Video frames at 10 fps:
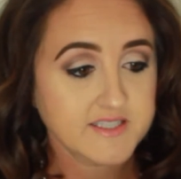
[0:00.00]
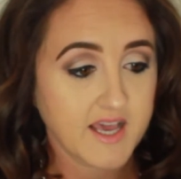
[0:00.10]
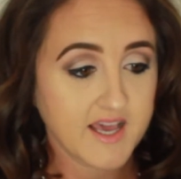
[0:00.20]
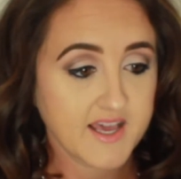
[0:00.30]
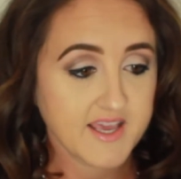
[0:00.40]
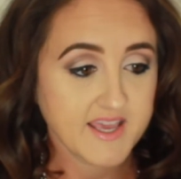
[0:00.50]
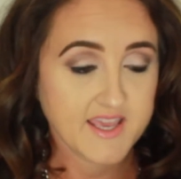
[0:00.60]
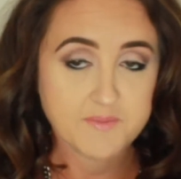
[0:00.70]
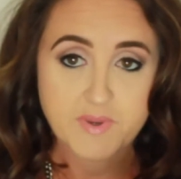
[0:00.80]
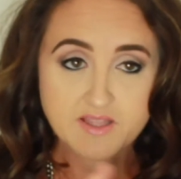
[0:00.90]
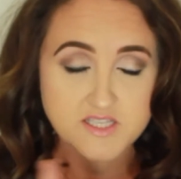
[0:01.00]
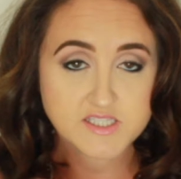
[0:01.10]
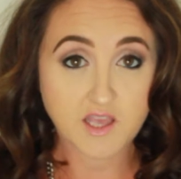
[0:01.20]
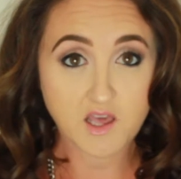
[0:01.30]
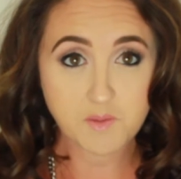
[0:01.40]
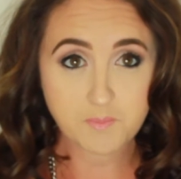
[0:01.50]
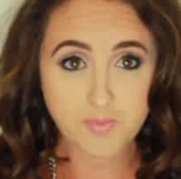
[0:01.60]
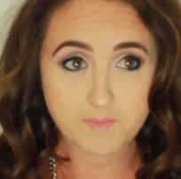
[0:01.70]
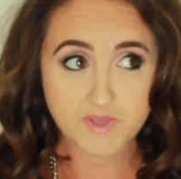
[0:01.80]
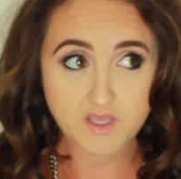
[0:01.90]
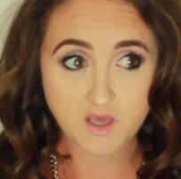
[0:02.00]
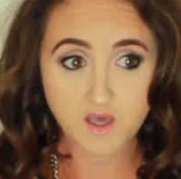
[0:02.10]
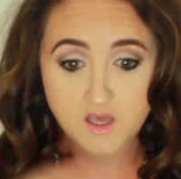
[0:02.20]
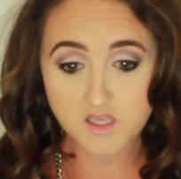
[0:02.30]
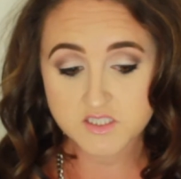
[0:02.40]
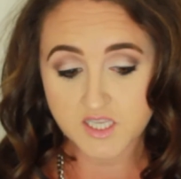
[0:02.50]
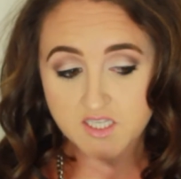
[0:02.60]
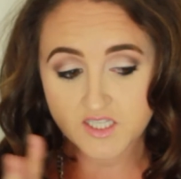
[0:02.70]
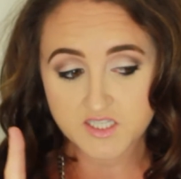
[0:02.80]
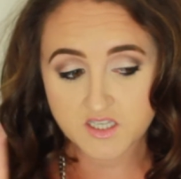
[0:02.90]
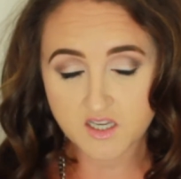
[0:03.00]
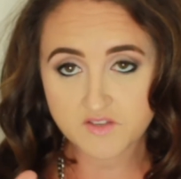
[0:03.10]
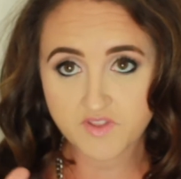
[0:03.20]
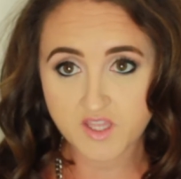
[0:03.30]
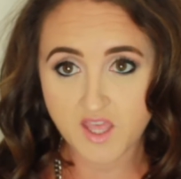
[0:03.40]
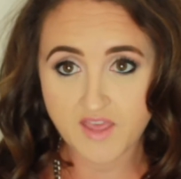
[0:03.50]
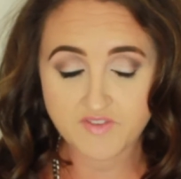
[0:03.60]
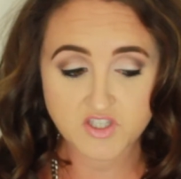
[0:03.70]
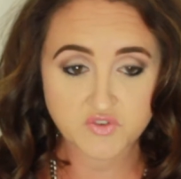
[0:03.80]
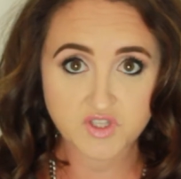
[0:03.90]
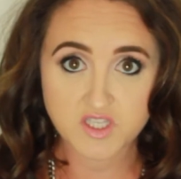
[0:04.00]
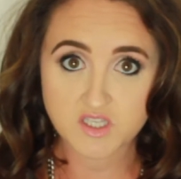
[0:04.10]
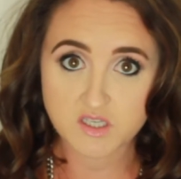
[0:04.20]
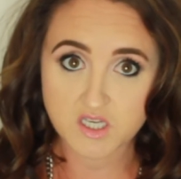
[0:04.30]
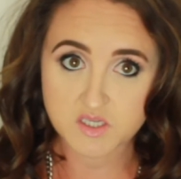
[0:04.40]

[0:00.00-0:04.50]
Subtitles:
I picked this up because I needed kind of like a heavy duty